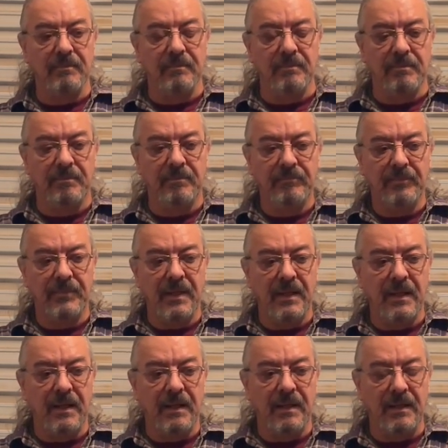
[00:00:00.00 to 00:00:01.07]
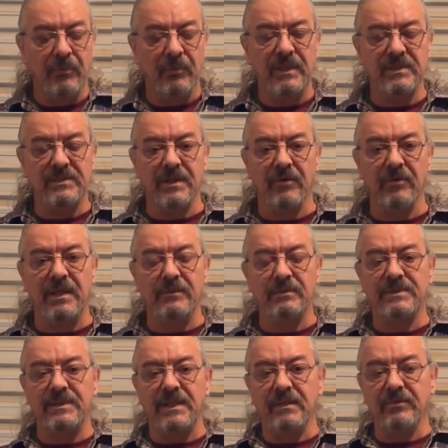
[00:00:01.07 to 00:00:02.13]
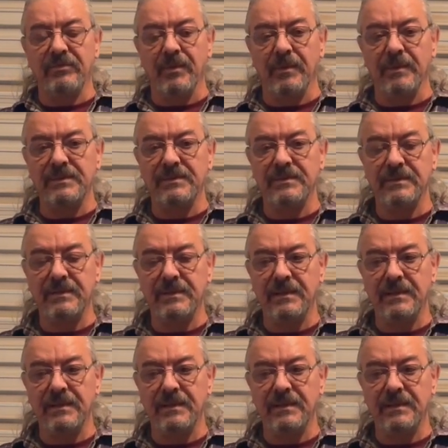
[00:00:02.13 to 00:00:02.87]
Then we discovered he was stealing from us.